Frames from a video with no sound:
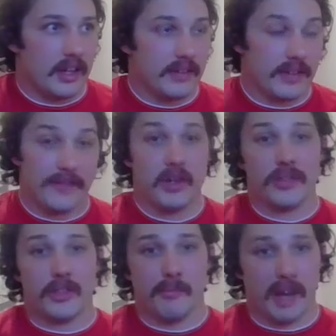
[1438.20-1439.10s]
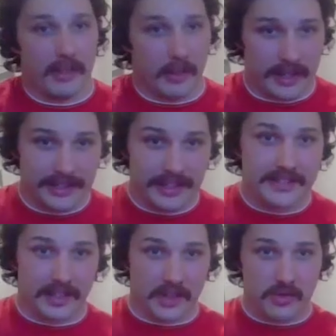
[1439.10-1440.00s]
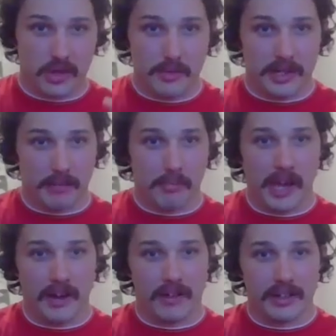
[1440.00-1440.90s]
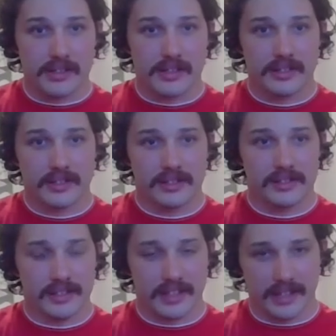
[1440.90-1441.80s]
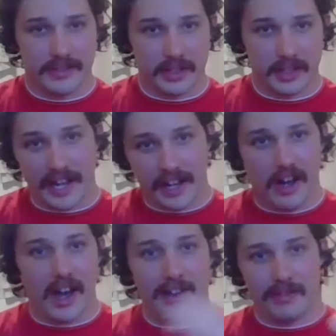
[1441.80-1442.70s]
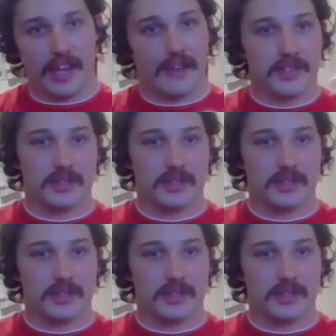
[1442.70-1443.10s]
if not the mother, then at least a contributing parent in the like IVF